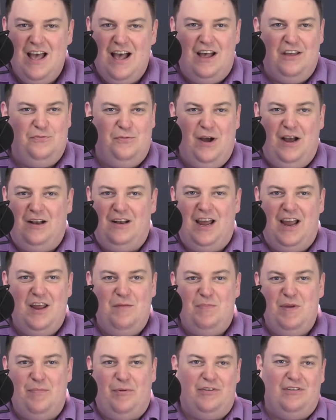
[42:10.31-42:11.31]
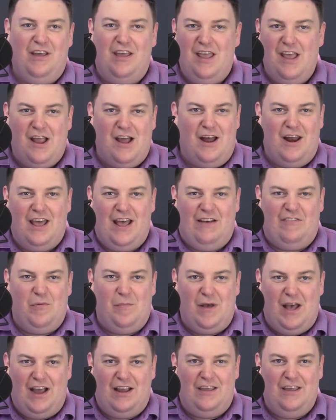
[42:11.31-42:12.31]
as well, I had people saying, you got to have
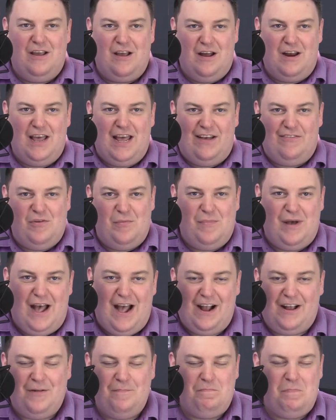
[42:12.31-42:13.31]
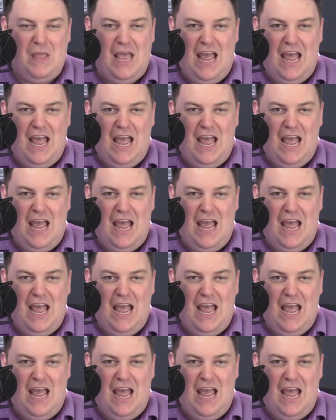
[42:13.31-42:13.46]
him back, you got to have him back.